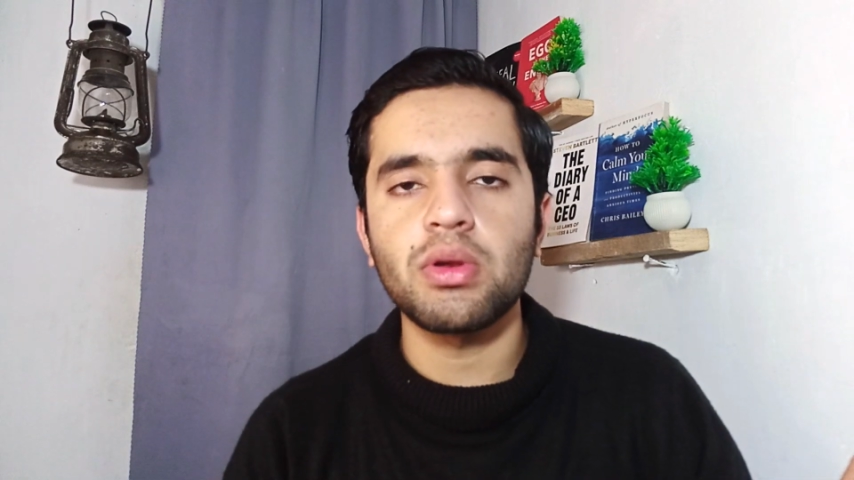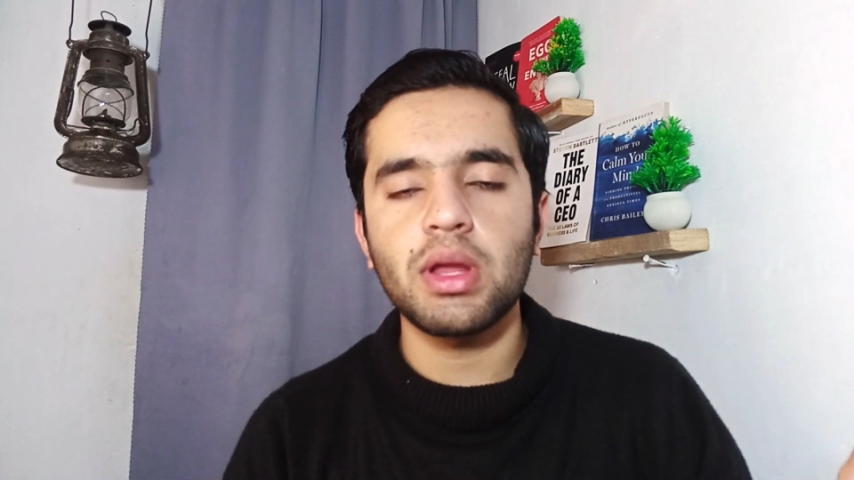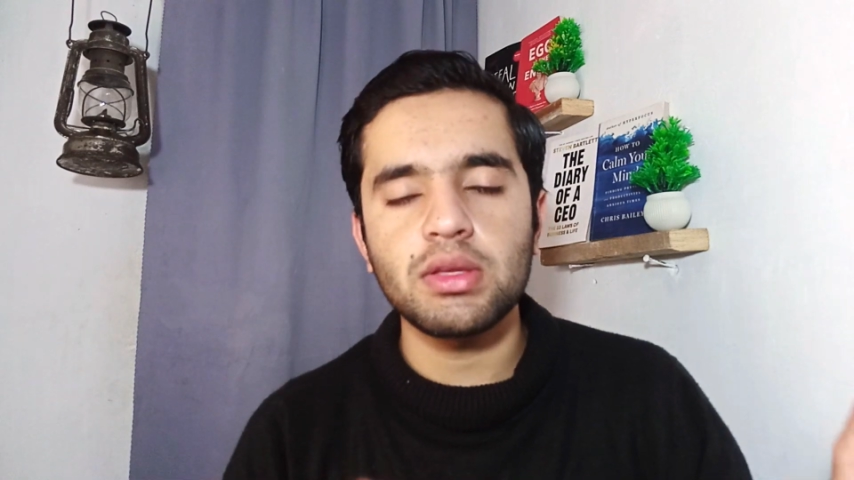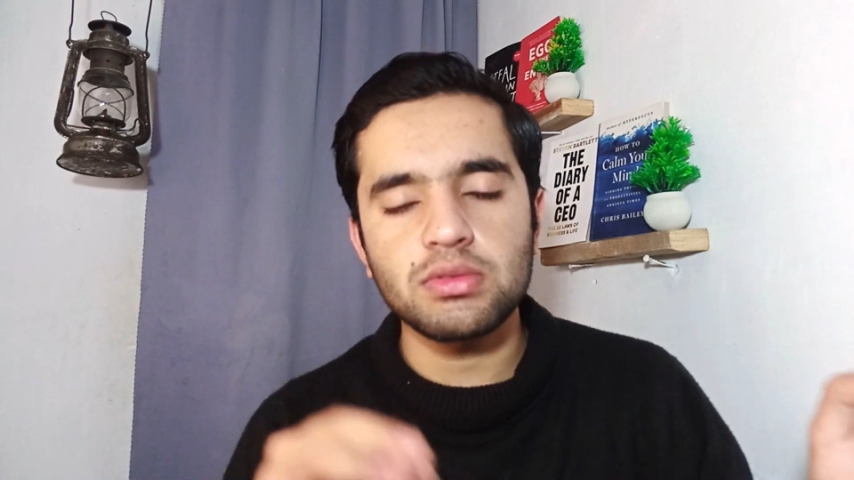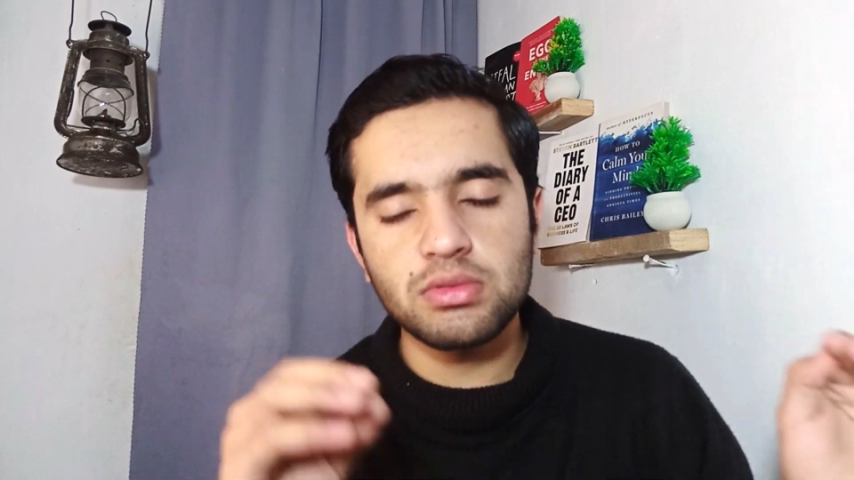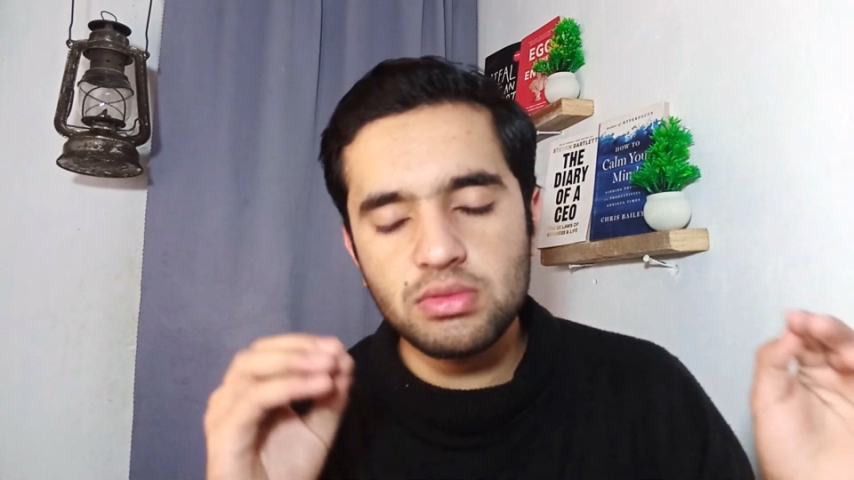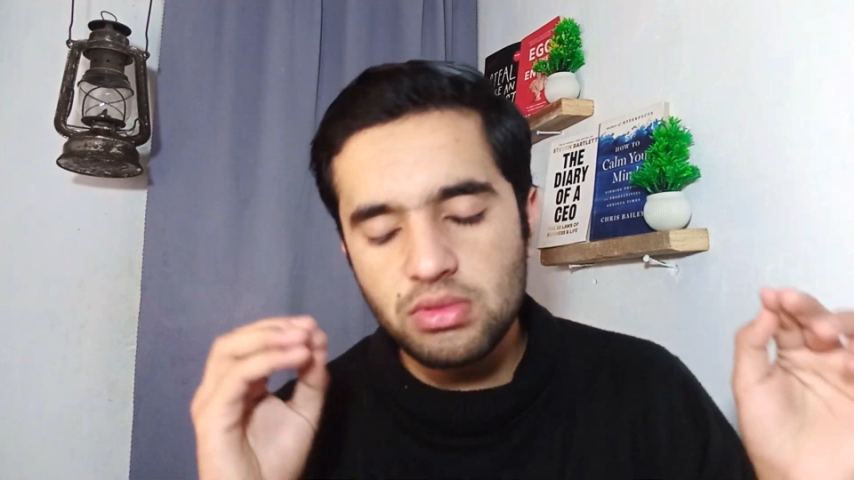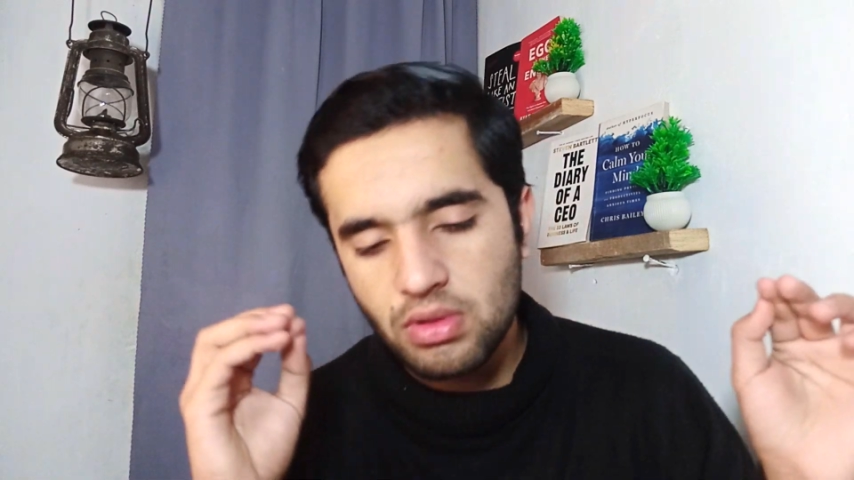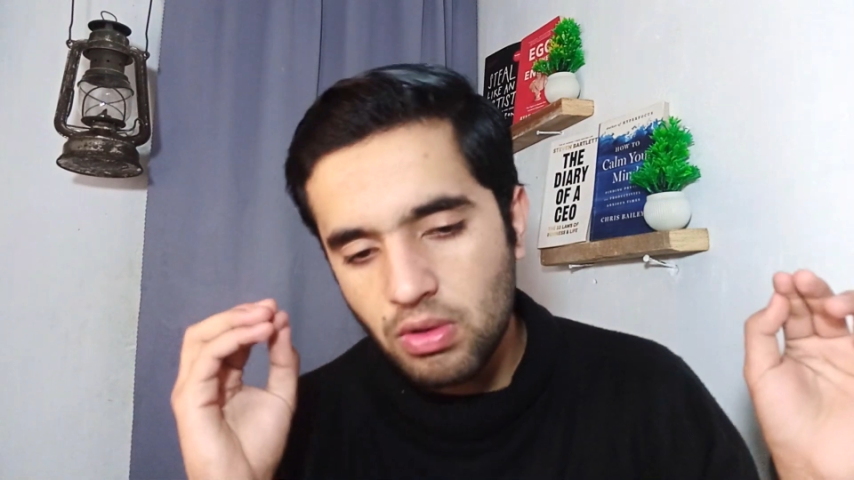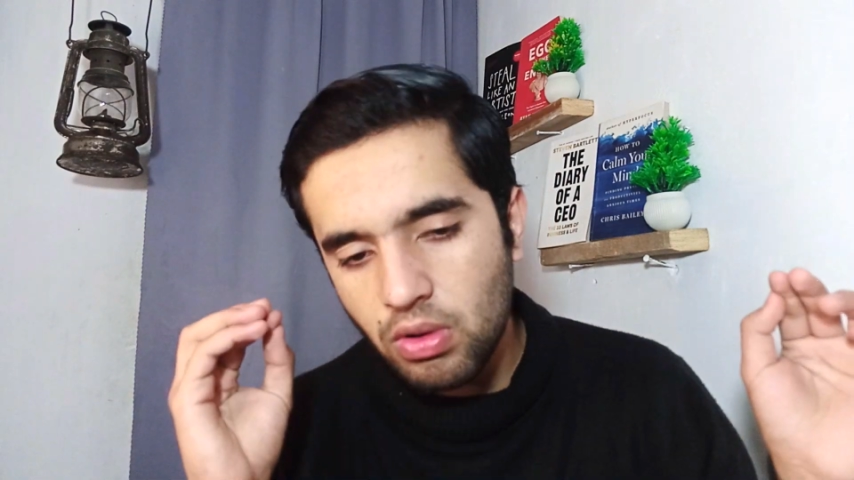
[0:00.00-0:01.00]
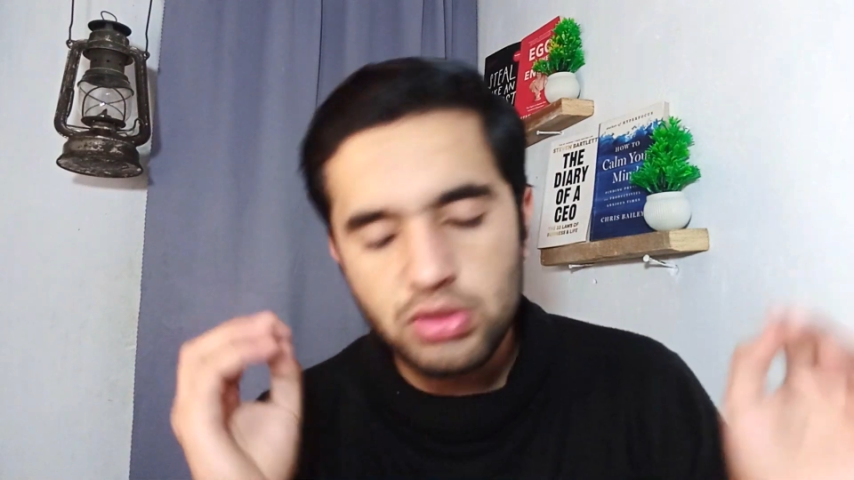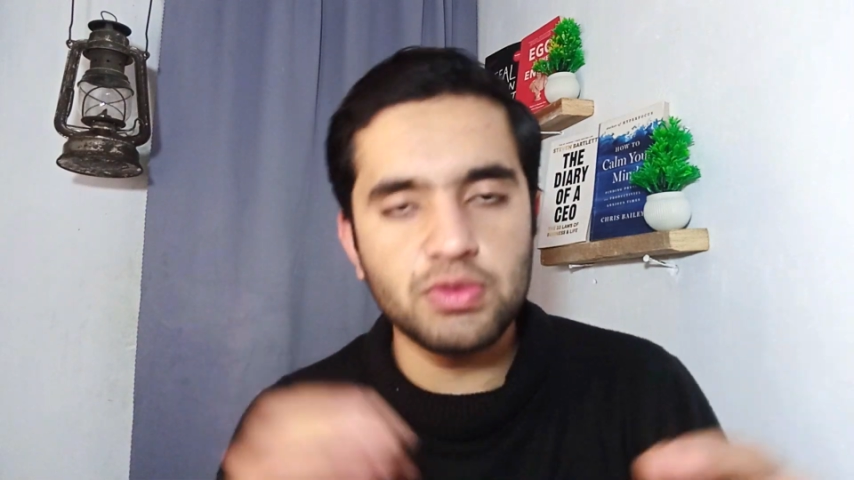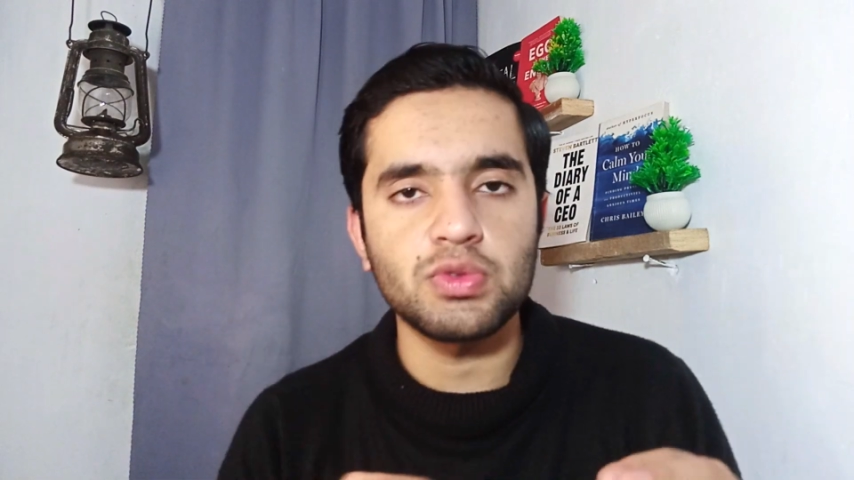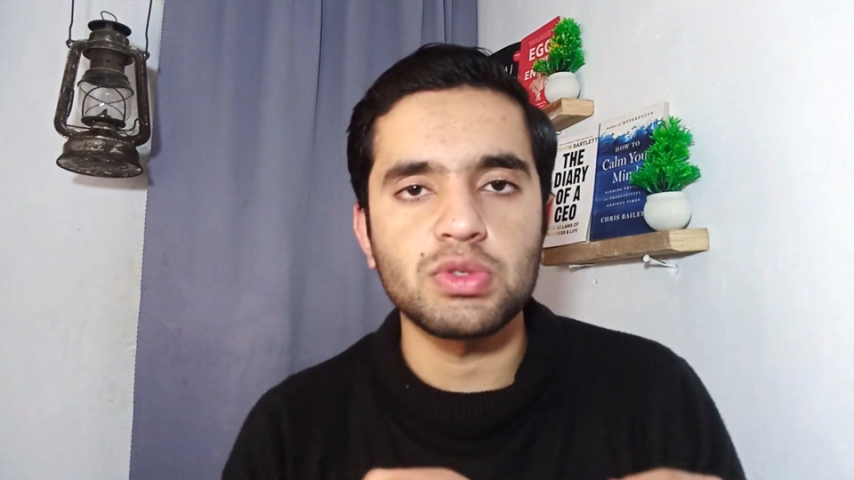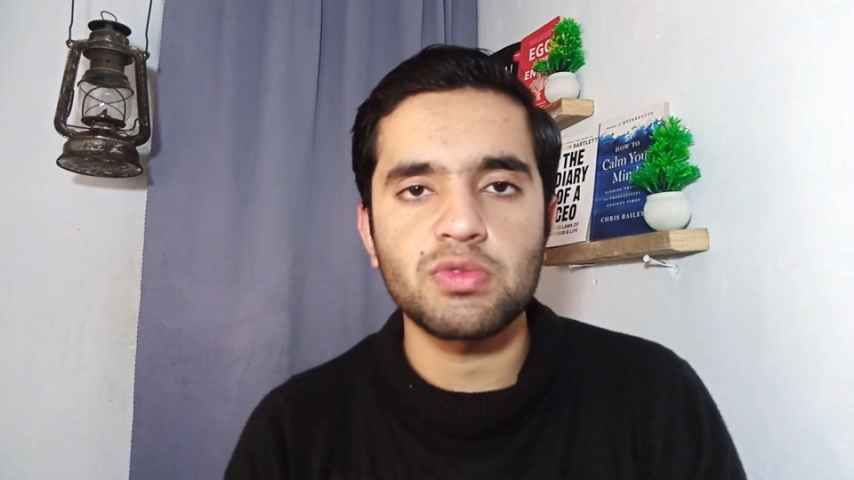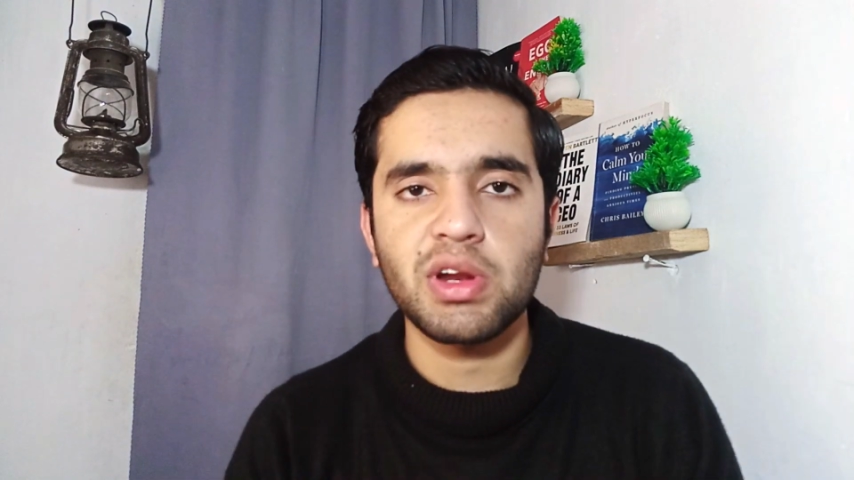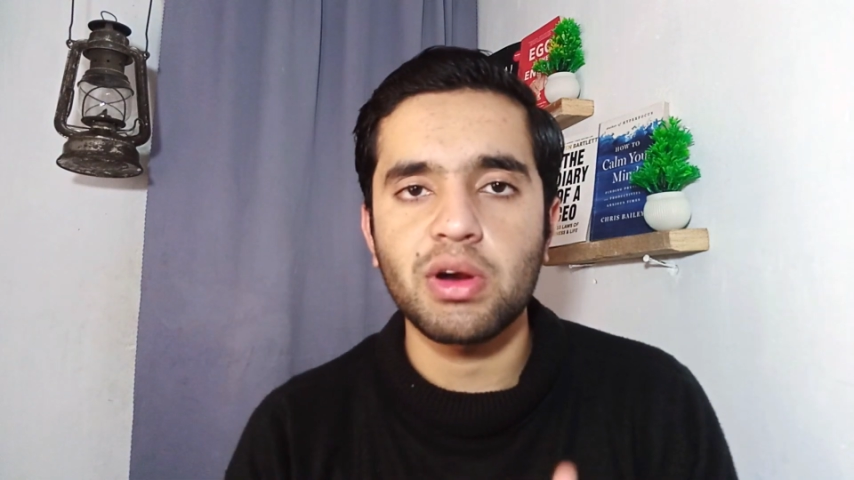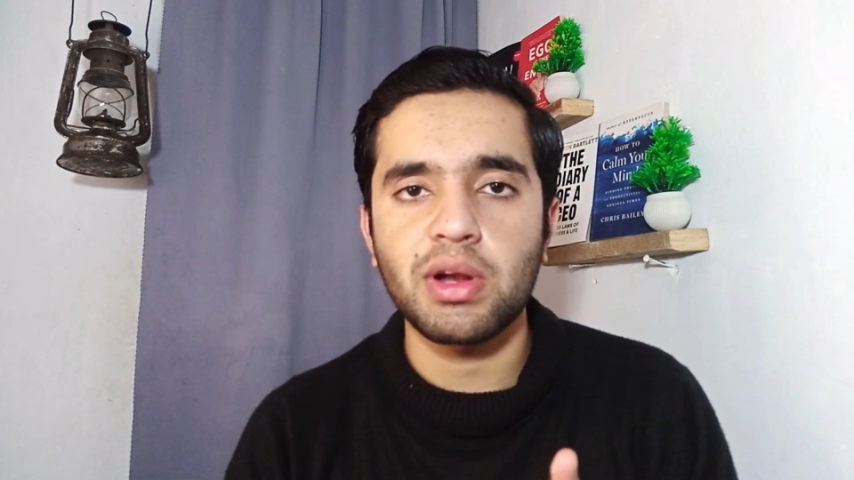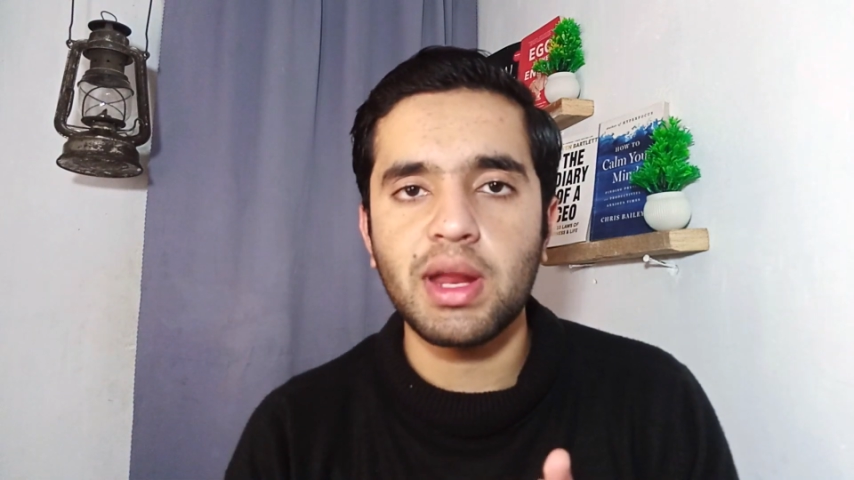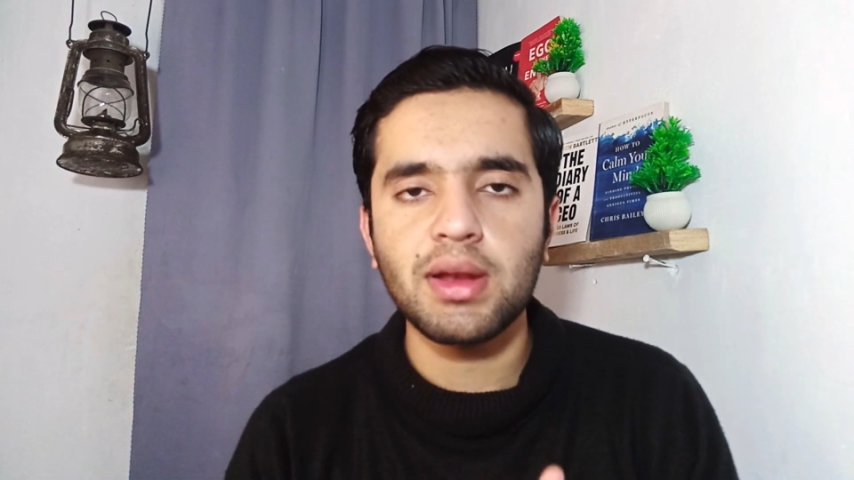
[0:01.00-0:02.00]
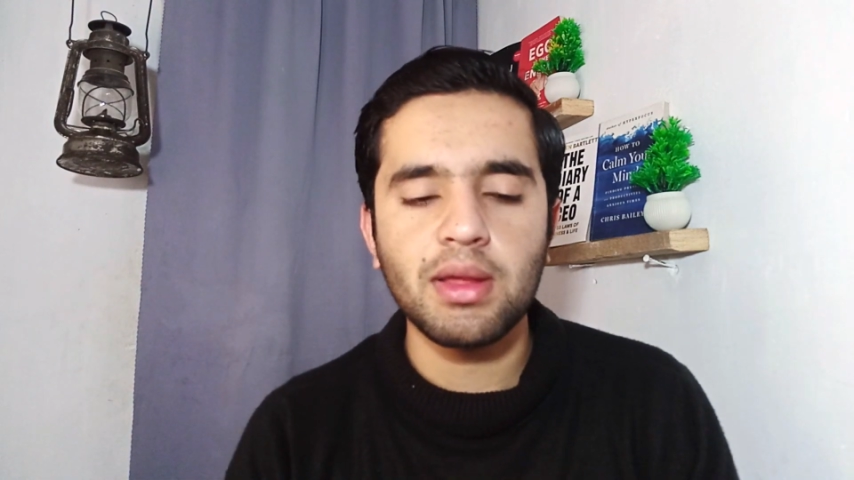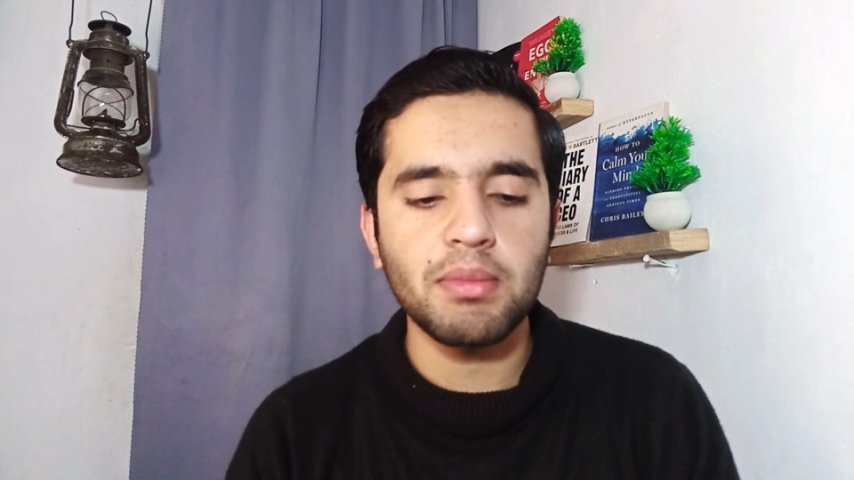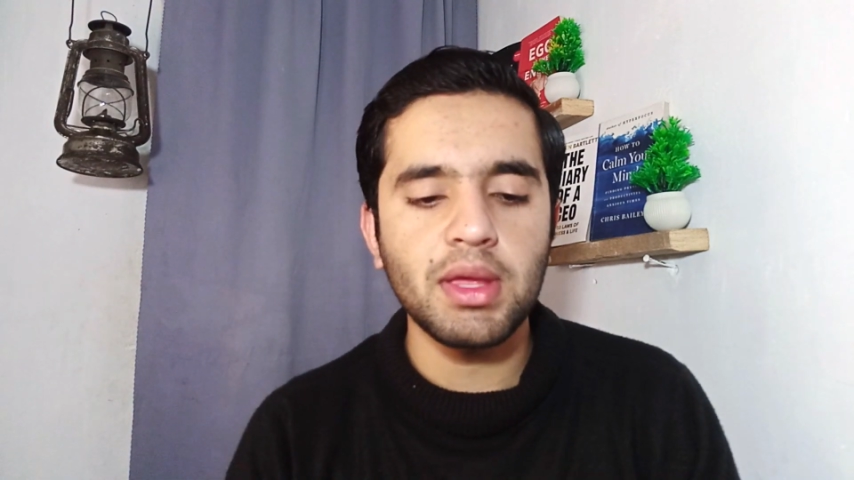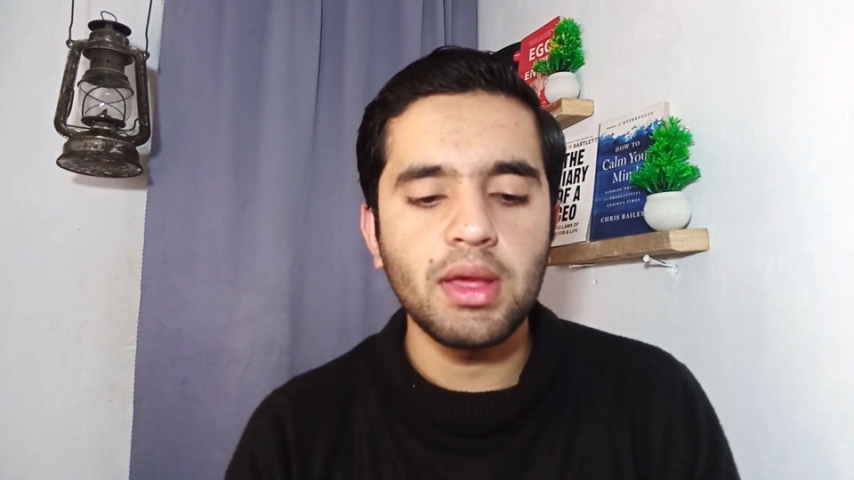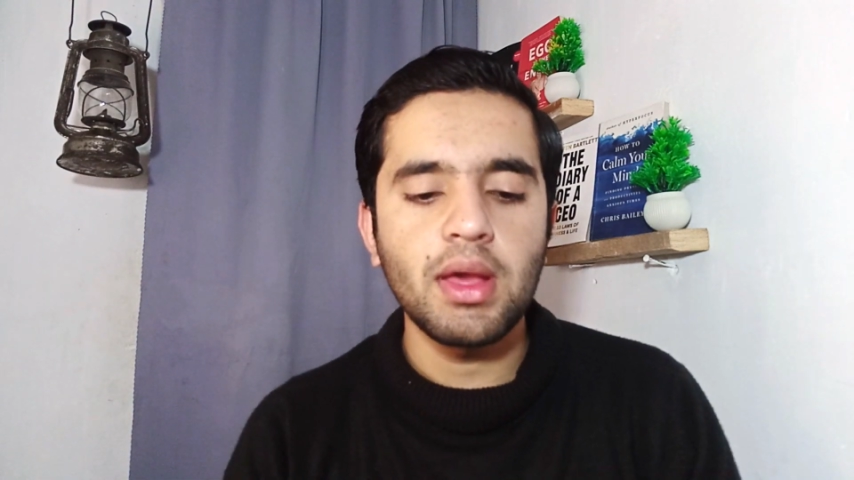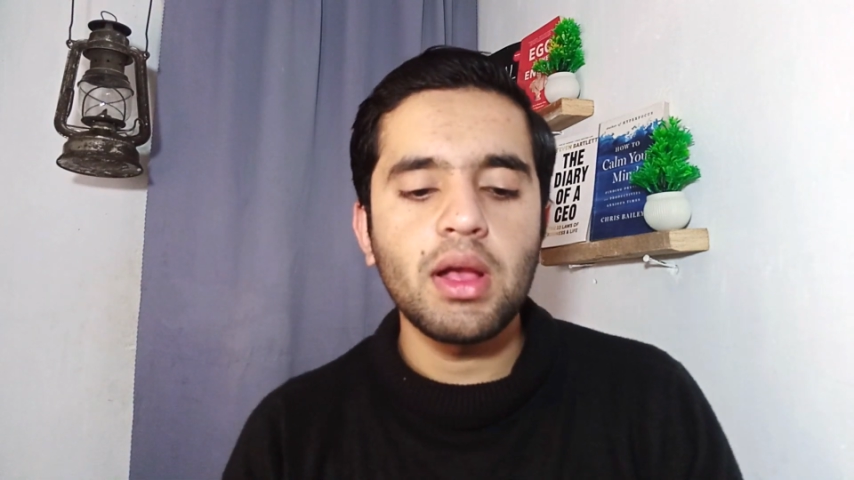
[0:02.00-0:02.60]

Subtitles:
Like lots of students were contacting me